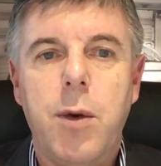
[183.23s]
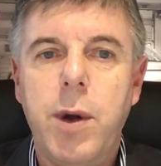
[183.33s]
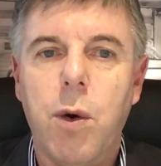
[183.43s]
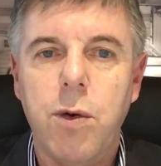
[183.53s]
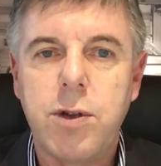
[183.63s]

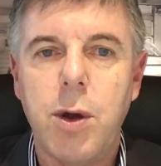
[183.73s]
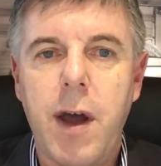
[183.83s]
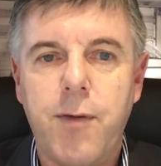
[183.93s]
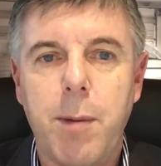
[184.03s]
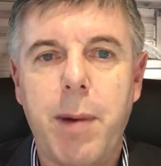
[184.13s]
we also
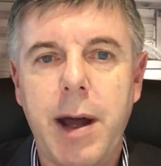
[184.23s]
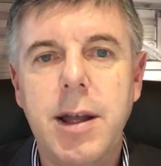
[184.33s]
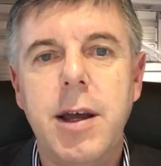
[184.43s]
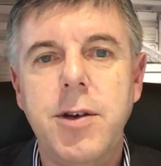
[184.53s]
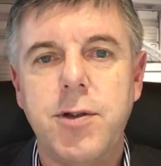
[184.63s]
have to
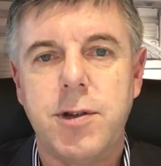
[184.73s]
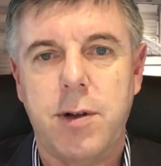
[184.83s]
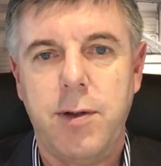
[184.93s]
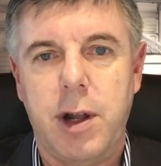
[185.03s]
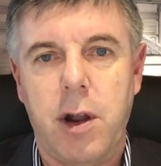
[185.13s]
pay
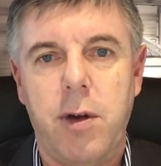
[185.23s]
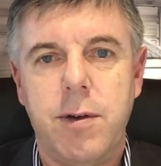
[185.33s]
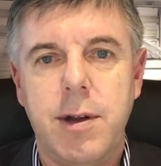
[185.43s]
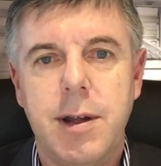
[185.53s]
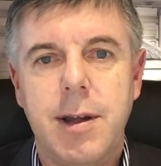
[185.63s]
interest on the loan.